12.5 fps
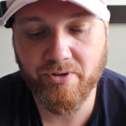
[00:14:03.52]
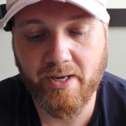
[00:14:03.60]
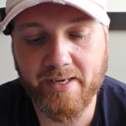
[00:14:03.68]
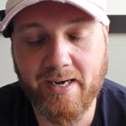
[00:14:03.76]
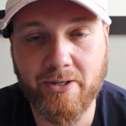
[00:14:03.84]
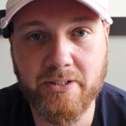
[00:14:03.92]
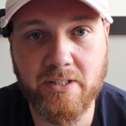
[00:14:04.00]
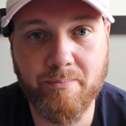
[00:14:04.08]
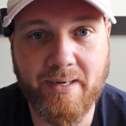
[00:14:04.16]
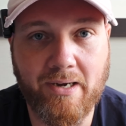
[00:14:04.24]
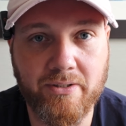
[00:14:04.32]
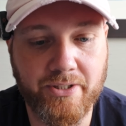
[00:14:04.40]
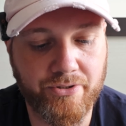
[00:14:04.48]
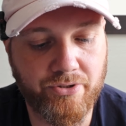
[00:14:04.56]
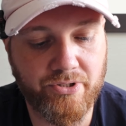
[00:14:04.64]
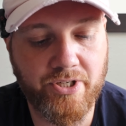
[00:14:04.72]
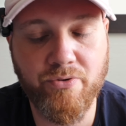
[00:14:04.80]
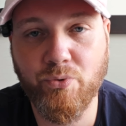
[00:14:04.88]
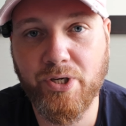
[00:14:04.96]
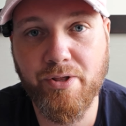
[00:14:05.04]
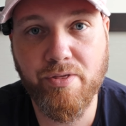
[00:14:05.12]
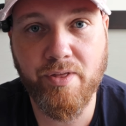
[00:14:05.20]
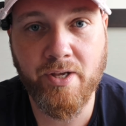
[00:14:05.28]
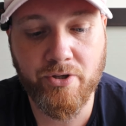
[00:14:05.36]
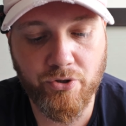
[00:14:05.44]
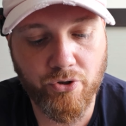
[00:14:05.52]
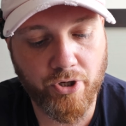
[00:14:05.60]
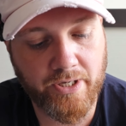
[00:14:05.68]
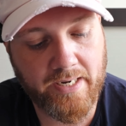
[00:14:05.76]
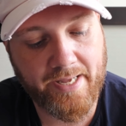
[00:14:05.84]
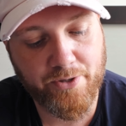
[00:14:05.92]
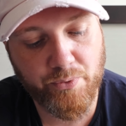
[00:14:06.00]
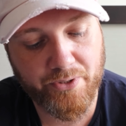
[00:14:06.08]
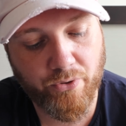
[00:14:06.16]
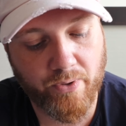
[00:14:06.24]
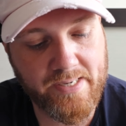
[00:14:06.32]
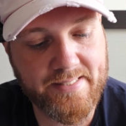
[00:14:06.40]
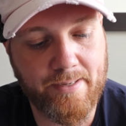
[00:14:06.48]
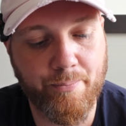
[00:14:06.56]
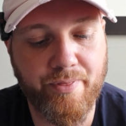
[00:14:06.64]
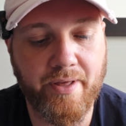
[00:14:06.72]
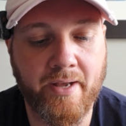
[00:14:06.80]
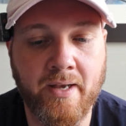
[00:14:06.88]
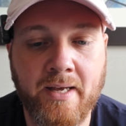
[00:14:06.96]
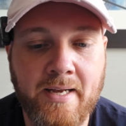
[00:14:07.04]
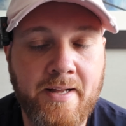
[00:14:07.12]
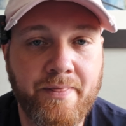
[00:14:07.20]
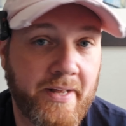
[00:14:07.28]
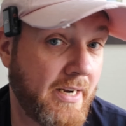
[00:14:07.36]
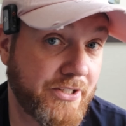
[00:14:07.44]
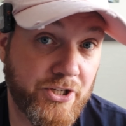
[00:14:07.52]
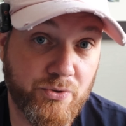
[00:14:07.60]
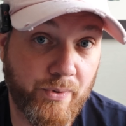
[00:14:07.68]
like out and about and you didn't really think you're gonna like record something, then I just